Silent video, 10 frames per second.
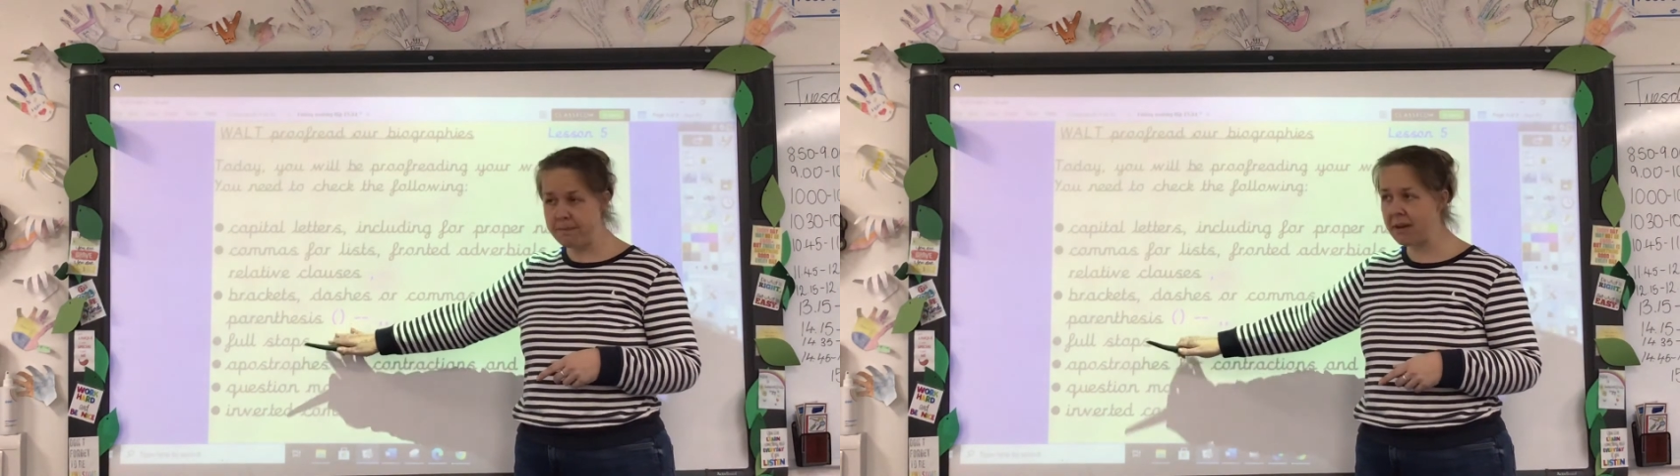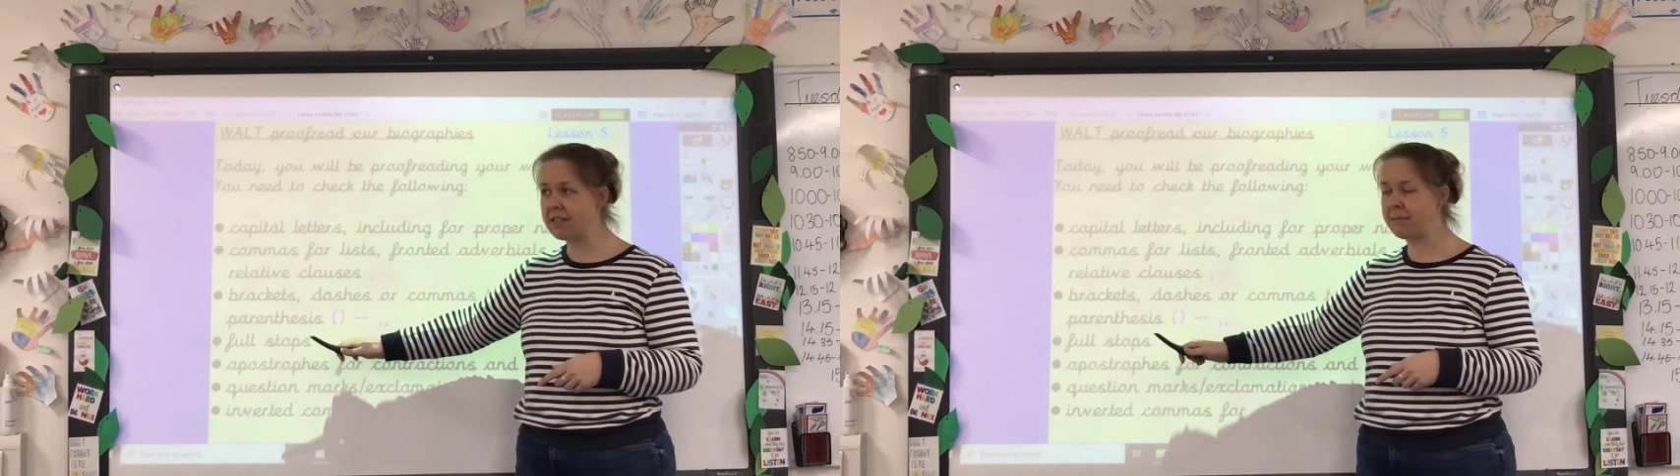
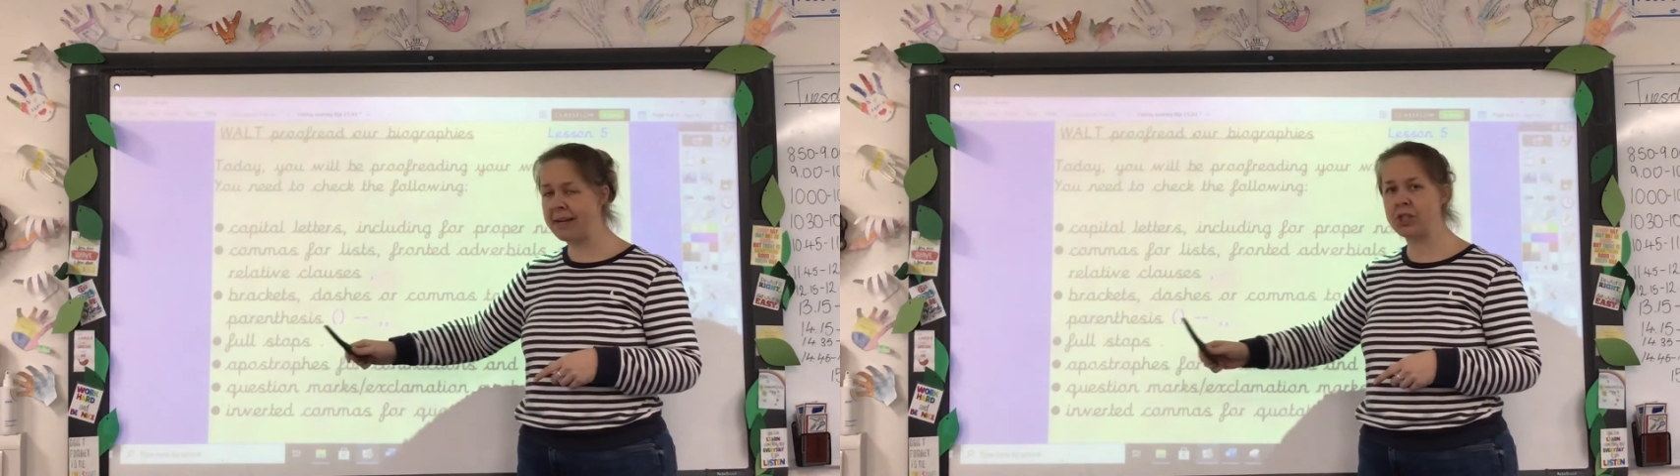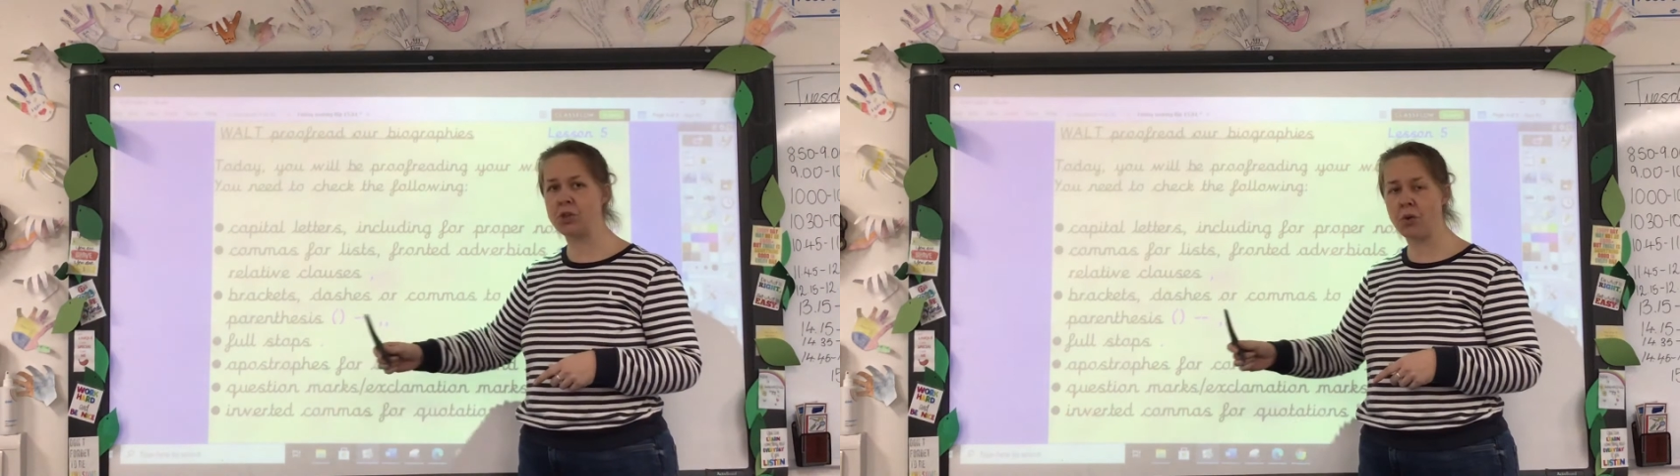must
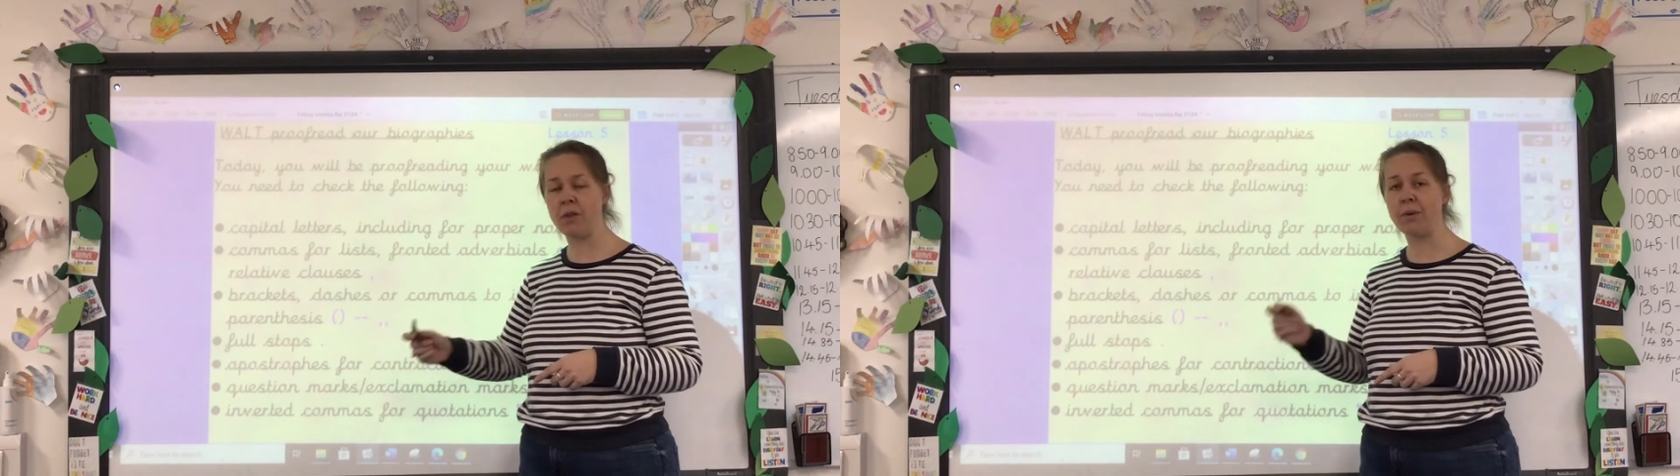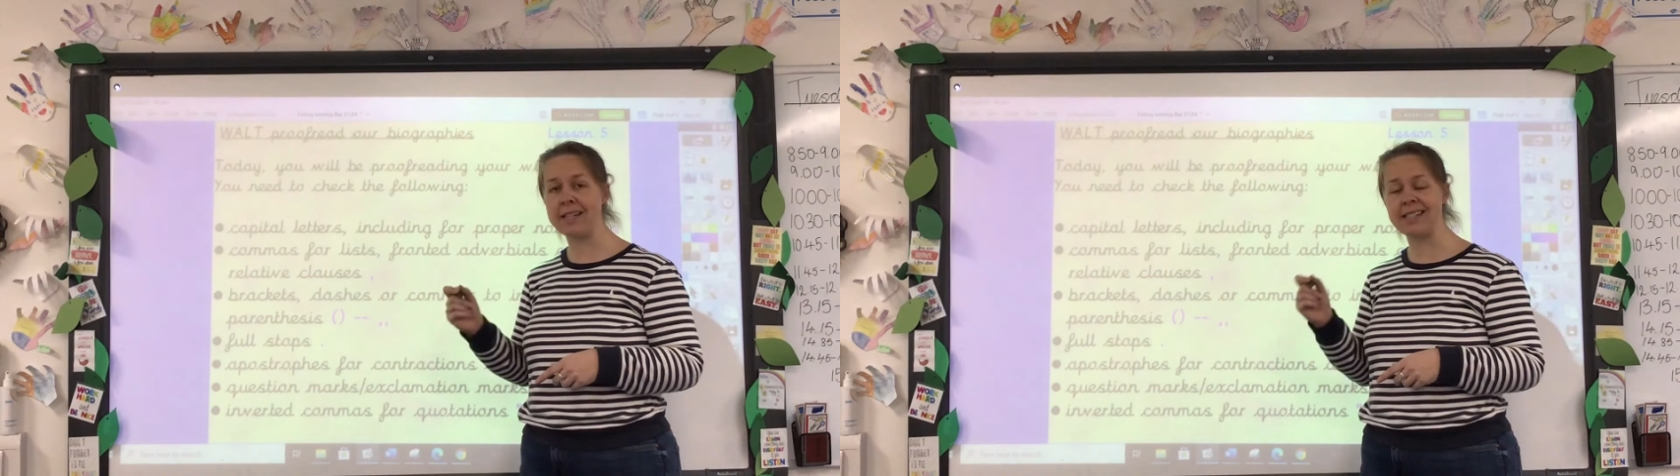make sure
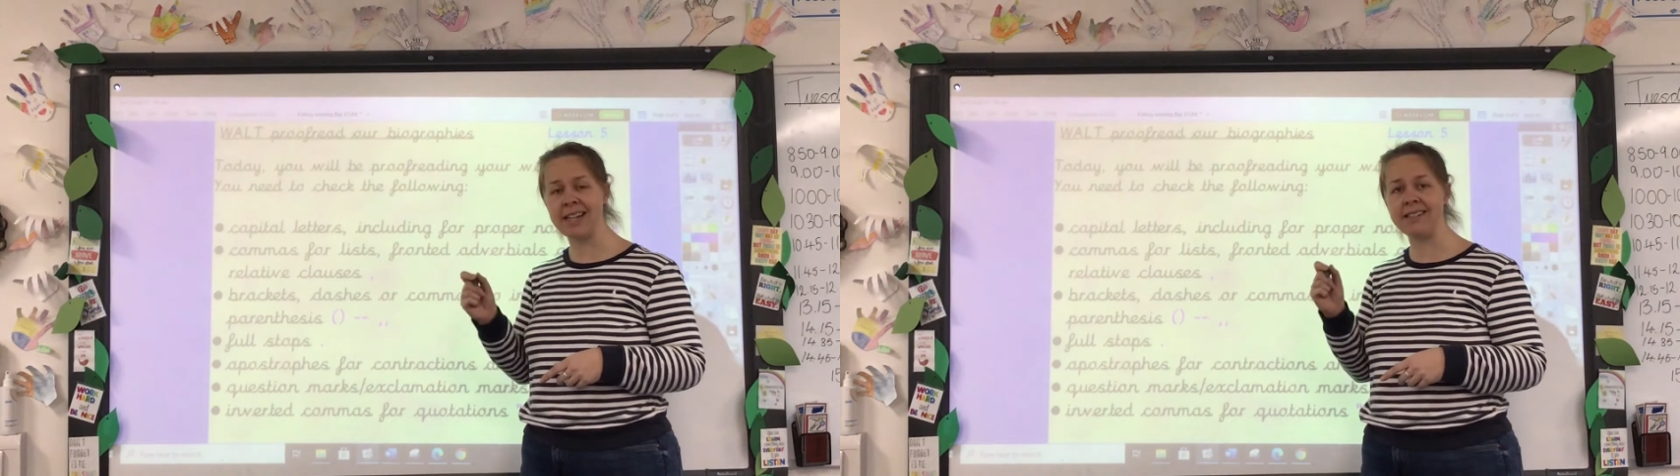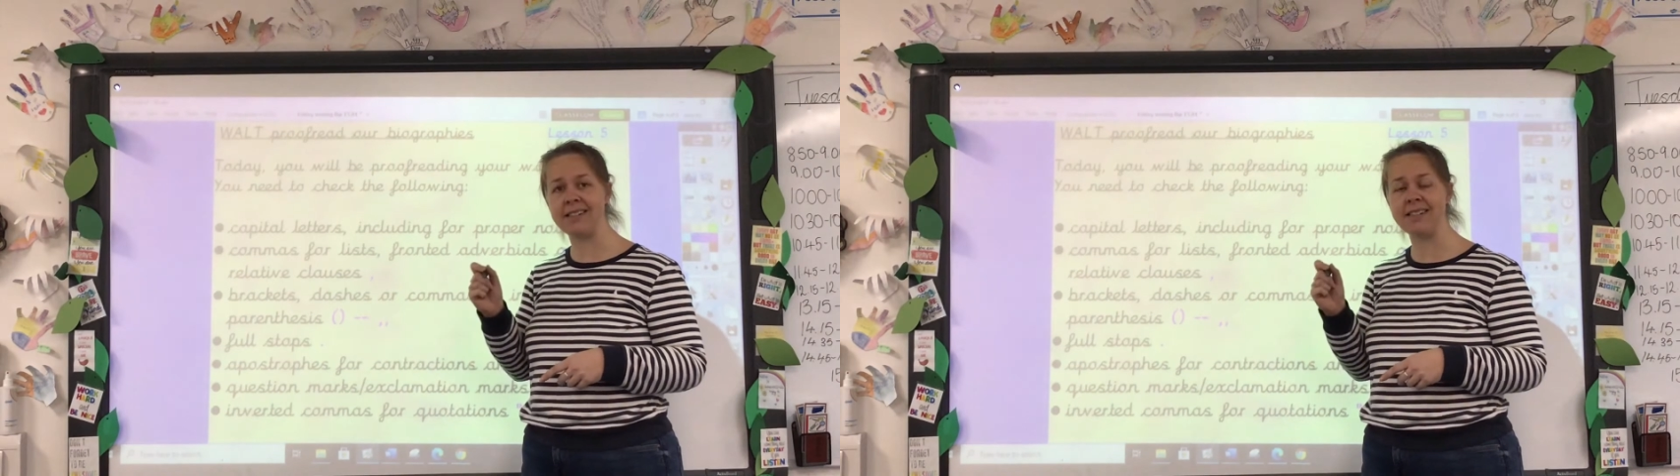that when a
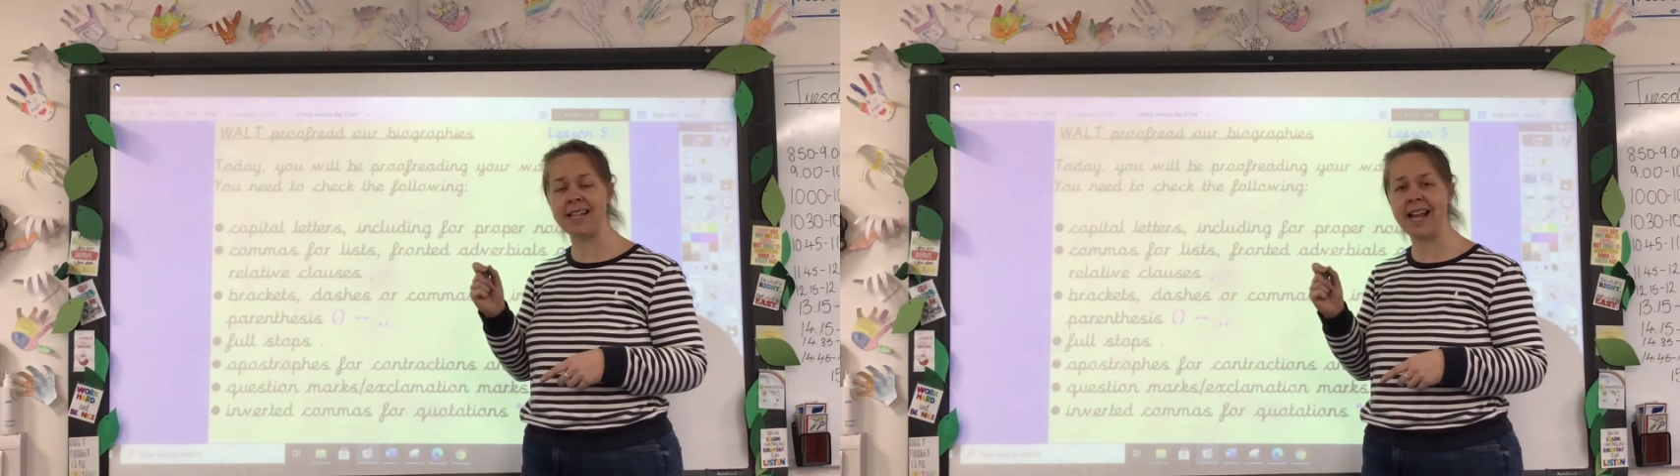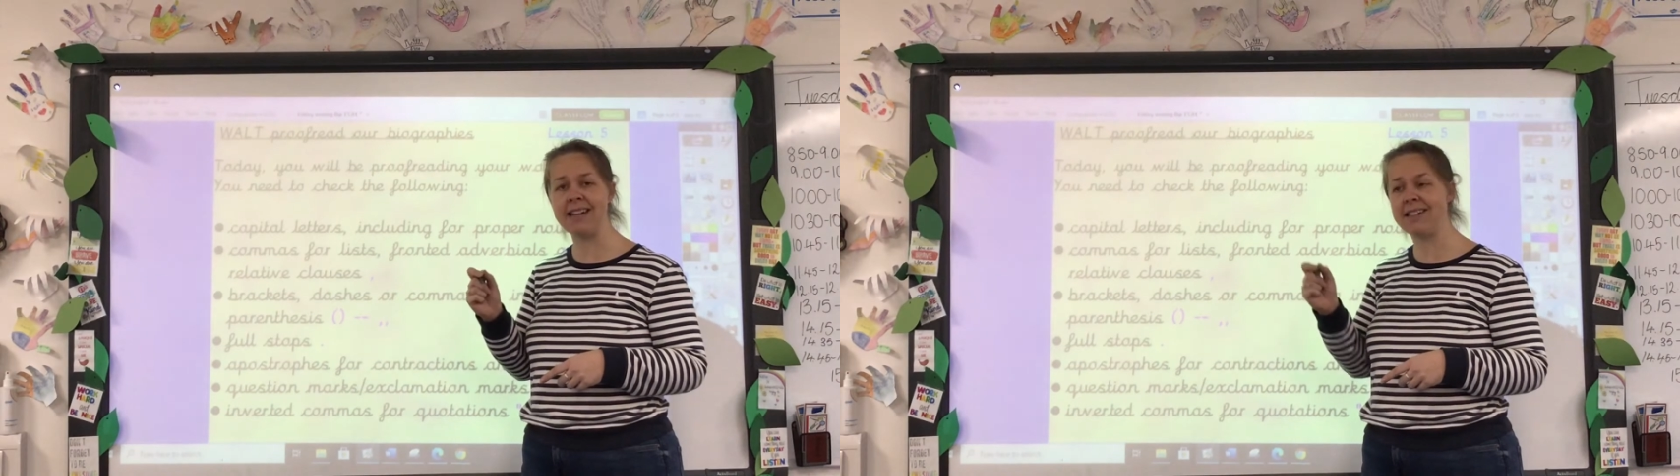sentence
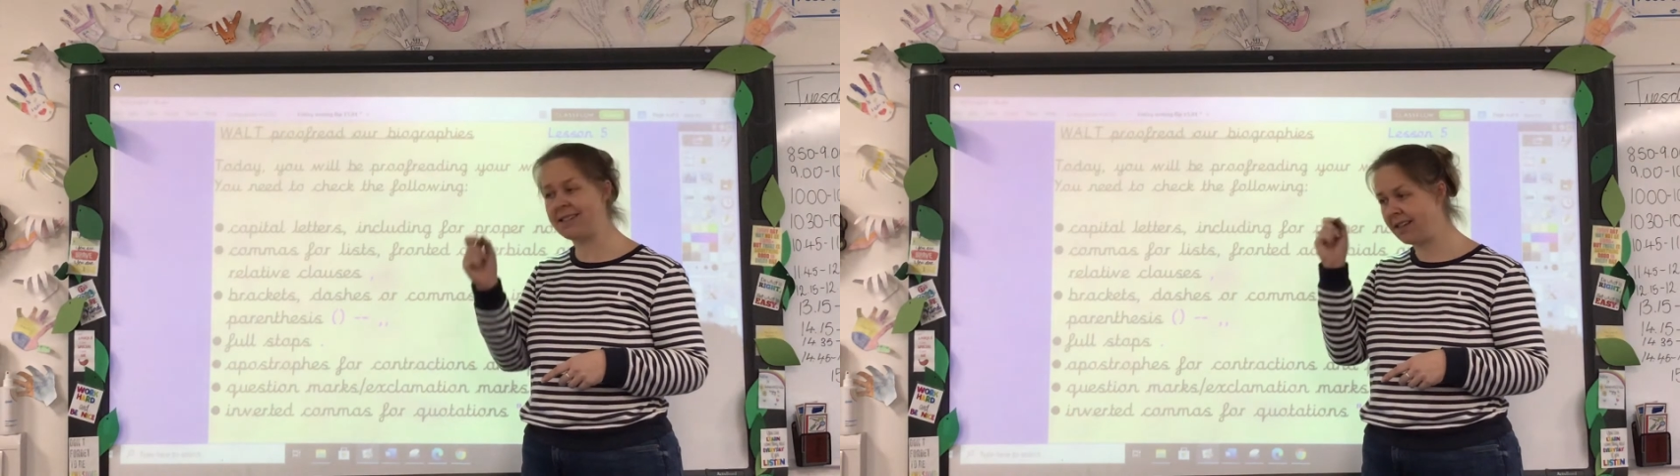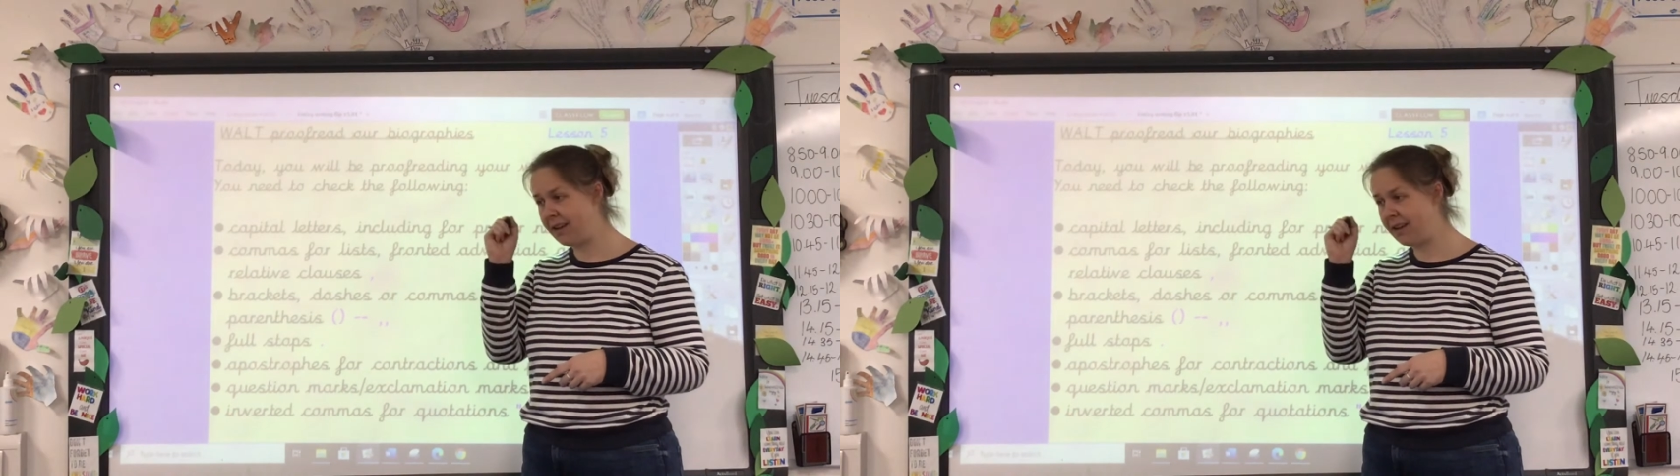ends,